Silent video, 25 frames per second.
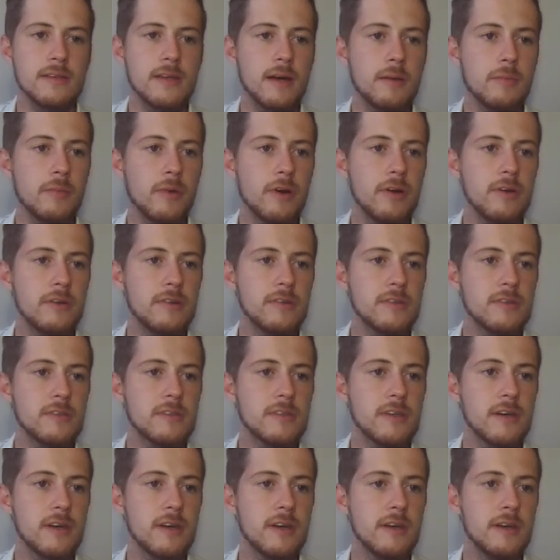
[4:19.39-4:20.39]
I'm going to
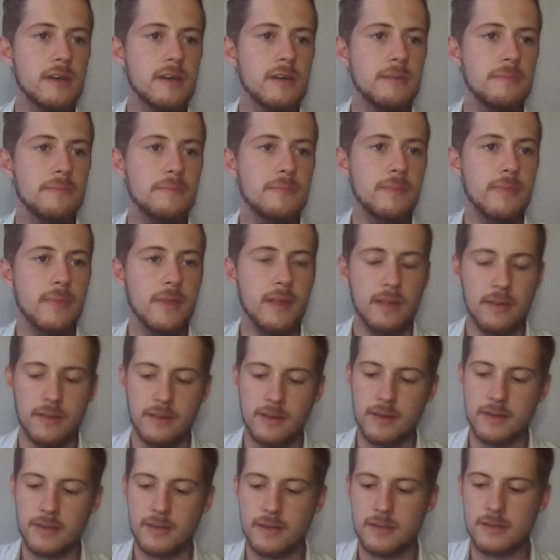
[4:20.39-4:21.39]
say
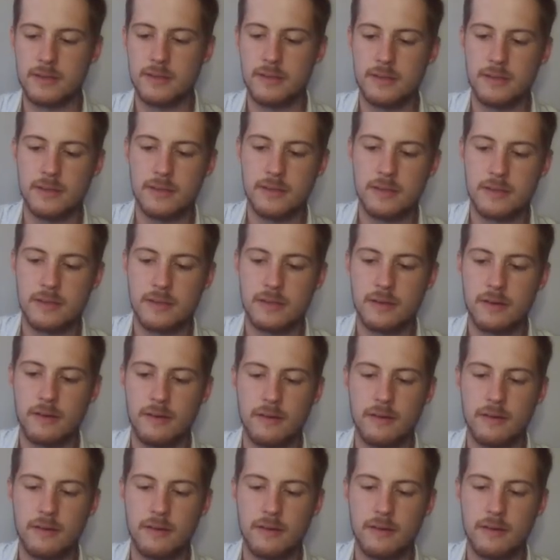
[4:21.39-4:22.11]
that it is